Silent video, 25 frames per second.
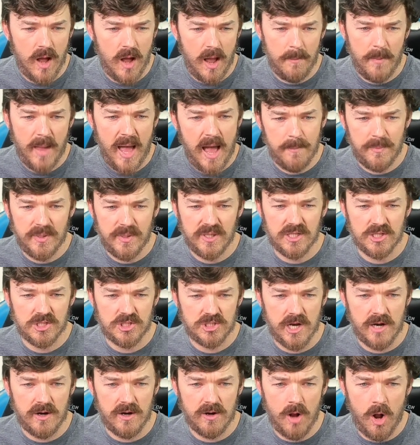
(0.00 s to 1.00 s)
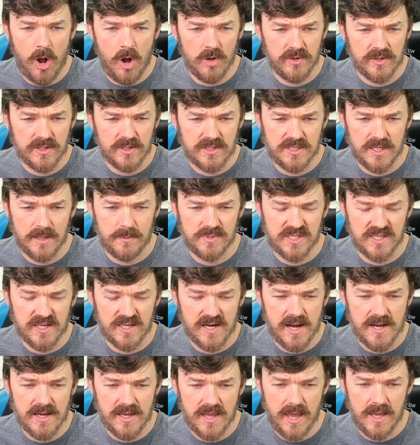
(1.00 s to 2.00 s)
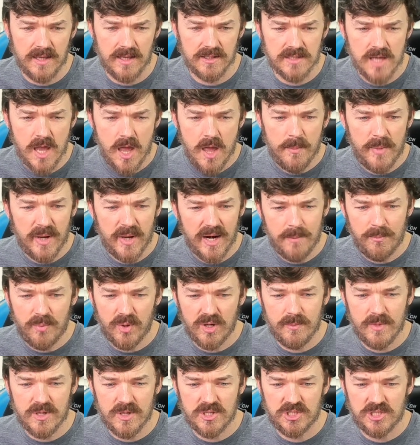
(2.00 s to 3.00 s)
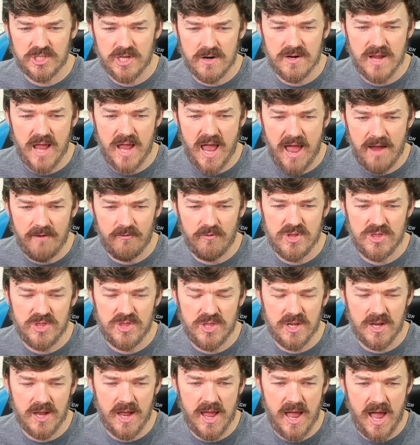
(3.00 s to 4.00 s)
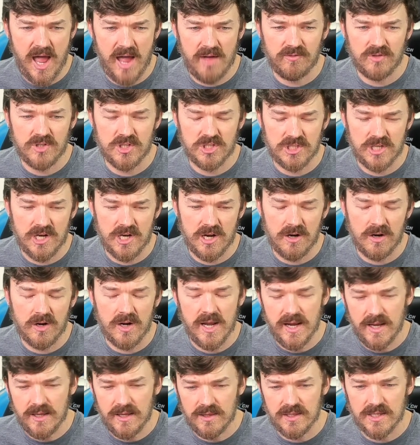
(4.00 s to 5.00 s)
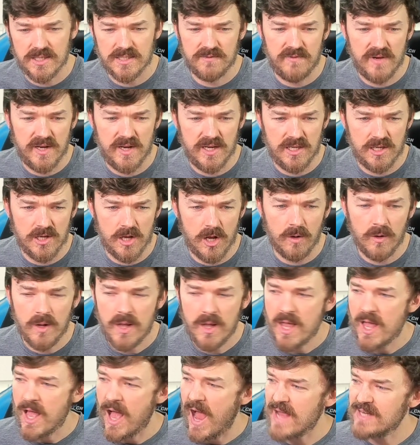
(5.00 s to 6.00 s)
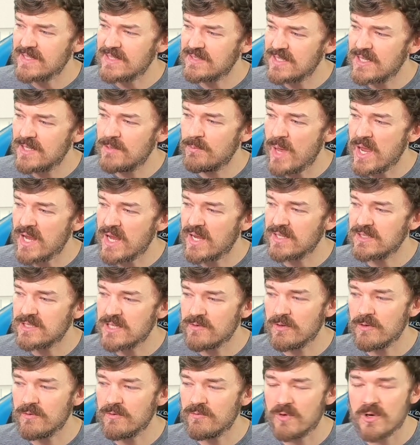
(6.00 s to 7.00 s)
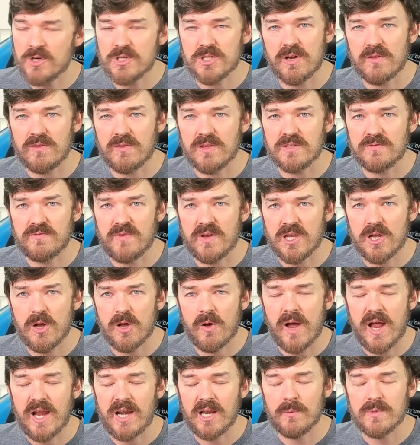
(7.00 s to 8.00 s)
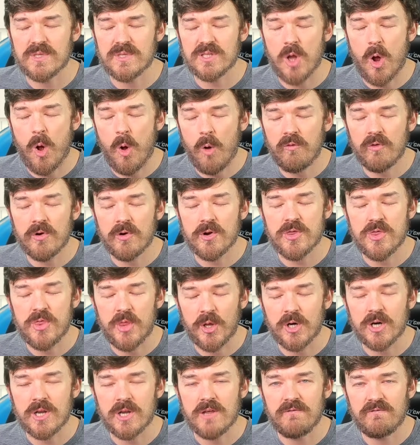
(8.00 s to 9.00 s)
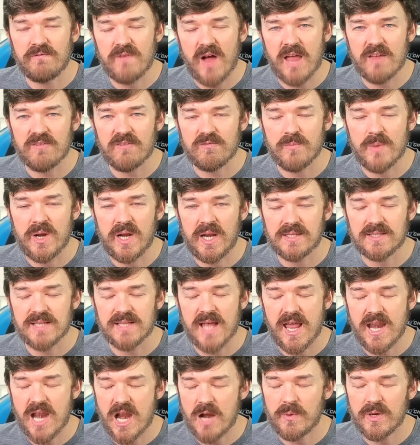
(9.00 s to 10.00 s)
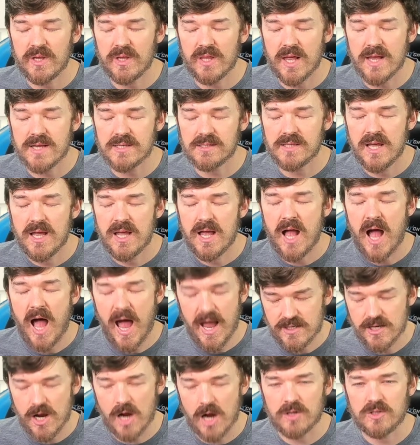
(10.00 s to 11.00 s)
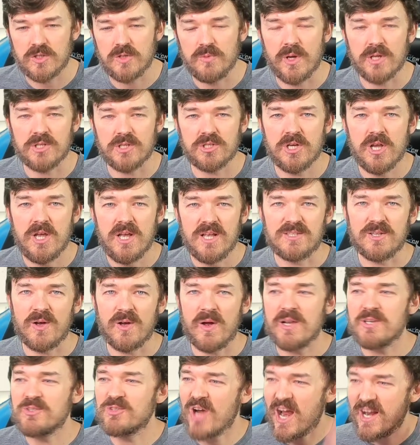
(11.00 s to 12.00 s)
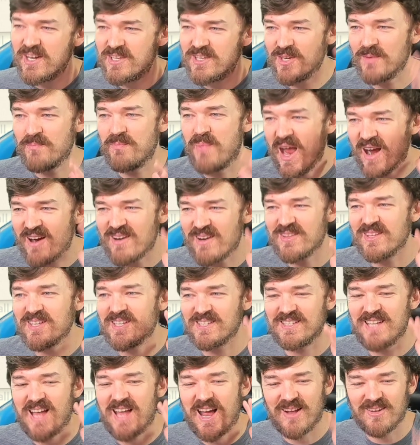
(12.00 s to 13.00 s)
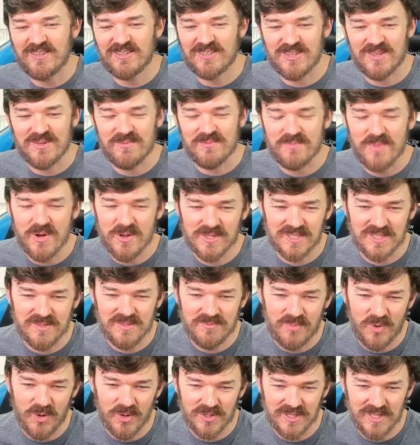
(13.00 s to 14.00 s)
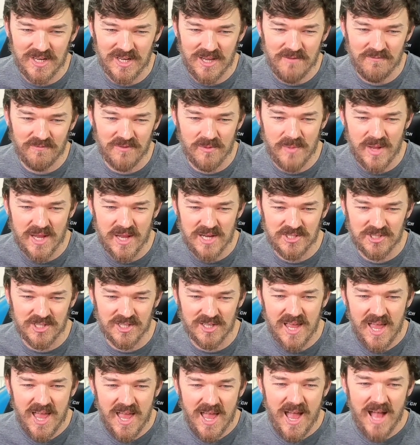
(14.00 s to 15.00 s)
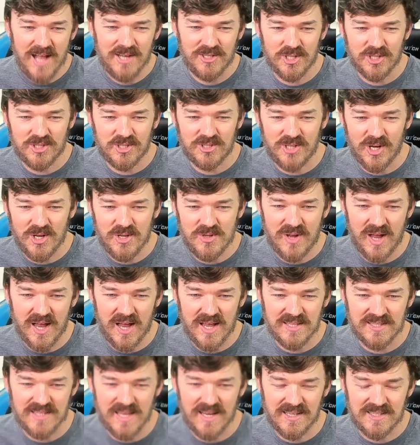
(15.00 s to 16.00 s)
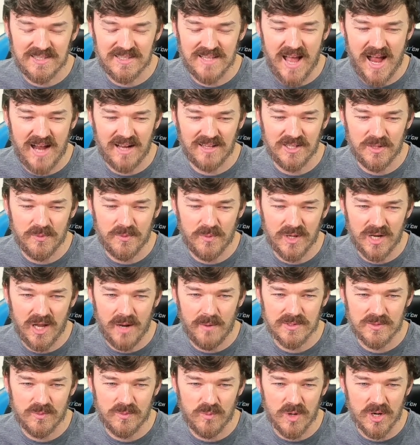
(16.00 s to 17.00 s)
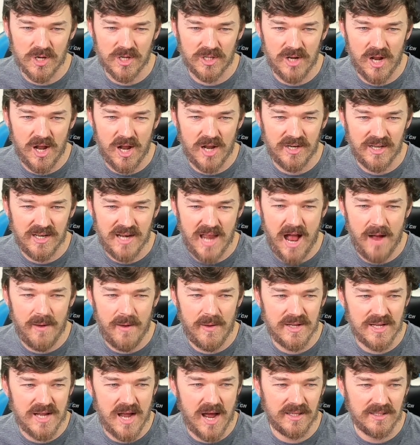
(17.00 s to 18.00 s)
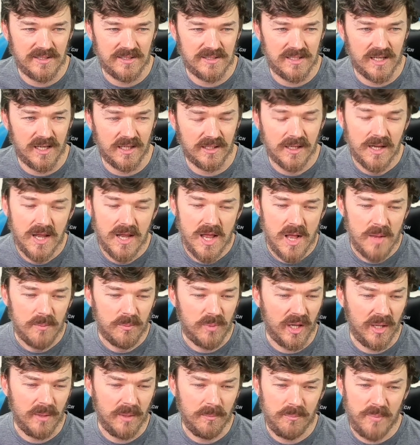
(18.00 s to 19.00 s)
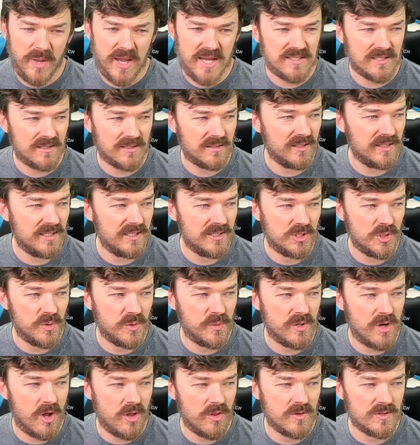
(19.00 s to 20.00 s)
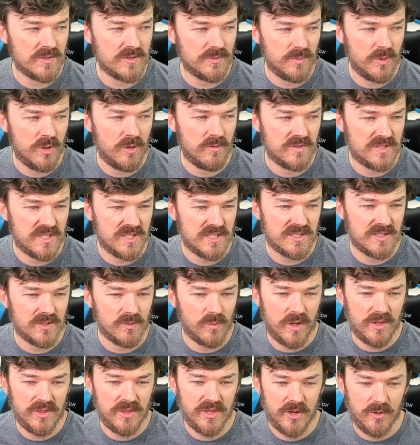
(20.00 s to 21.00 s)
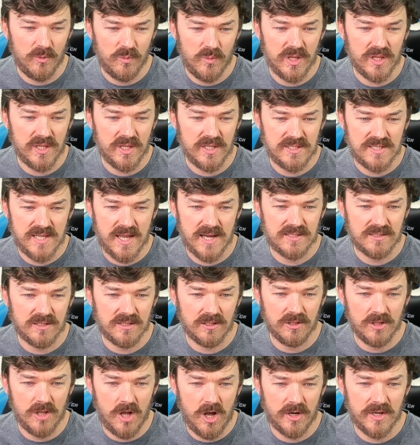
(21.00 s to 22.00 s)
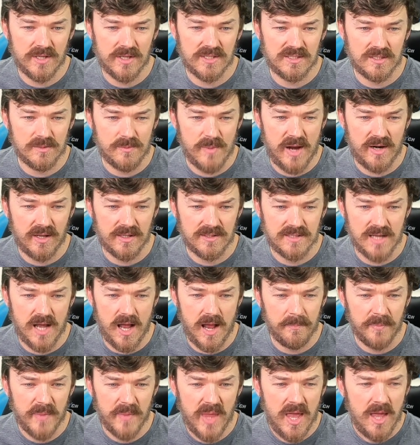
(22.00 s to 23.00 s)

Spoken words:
I'm happy to share all the tips that I gained, but I pretty much shared everything I have to share in this video. I did make a different version of this video and it was over 35 minutes and I realized I talk too much. So I tried to pare this down to the most important information and just show you guys exactly what I was working on and how I got it done. But basically doing all those moves is the one that really takes the longest amount of time.